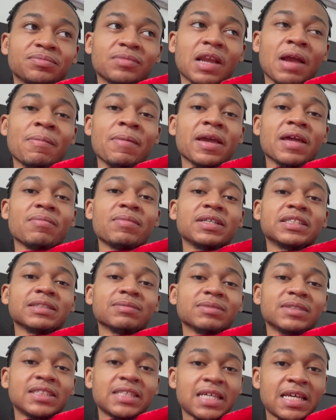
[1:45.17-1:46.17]
I'm making me
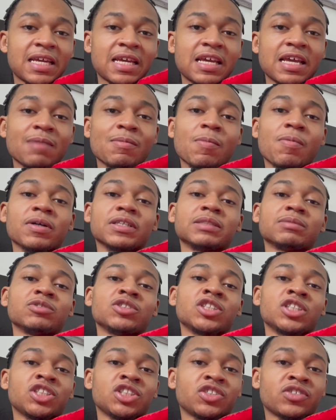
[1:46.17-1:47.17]
some tea. I'm gonna put some
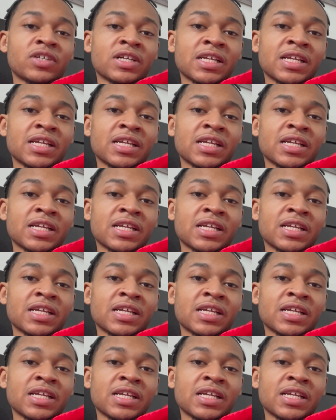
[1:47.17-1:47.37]
ginger in